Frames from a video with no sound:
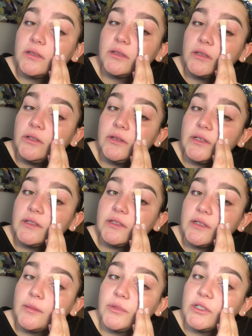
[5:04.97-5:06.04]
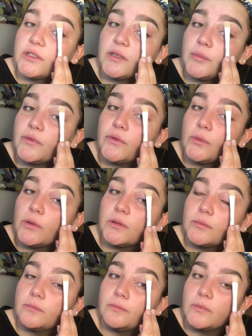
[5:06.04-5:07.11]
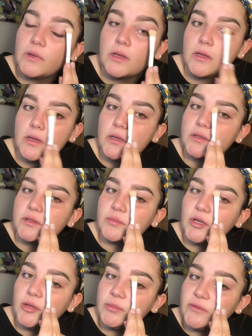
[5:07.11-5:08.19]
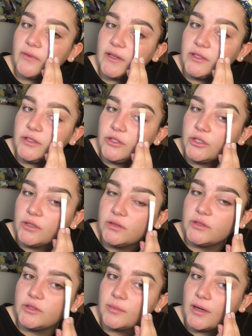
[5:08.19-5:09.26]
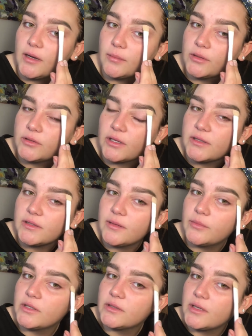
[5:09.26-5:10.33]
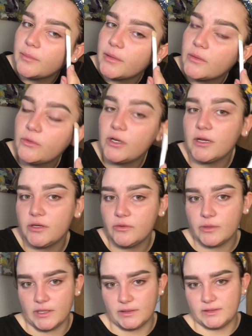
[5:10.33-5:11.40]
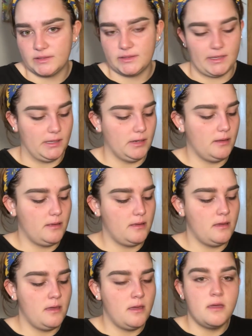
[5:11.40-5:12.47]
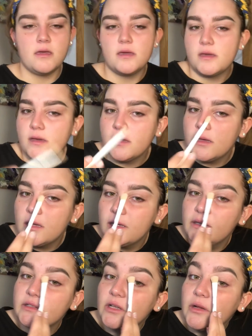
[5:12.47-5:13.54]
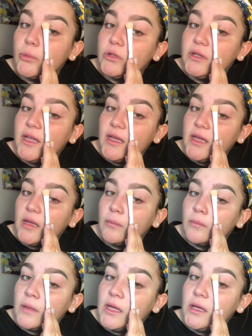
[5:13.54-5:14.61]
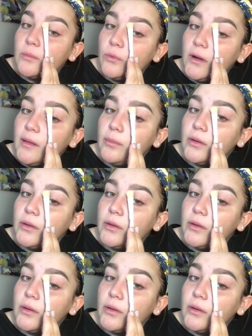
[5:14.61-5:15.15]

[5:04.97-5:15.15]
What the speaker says: you can skip this step if you want. Sometimes if I just do my eyebrows, I skip this step. And what I do instead is I will take a makeup wipe